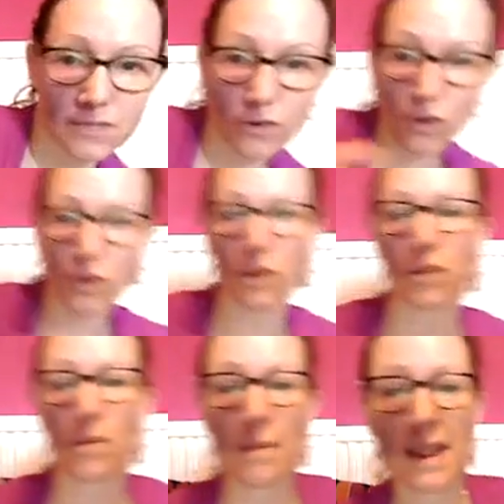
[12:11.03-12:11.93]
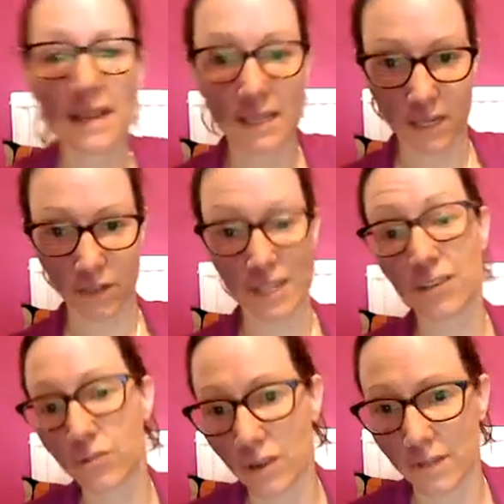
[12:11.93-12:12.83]
got your
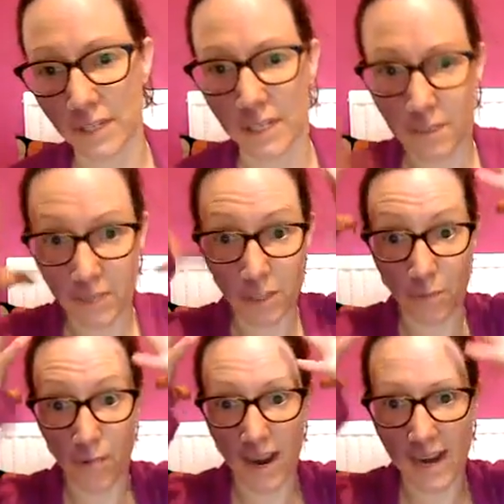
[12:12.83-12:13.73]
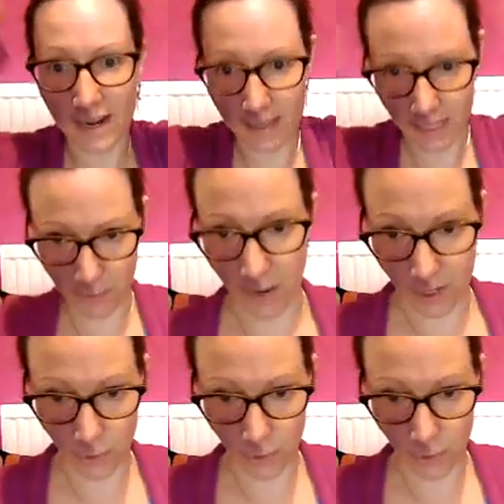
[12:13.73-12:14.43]
central nervous system is the brain and the spinal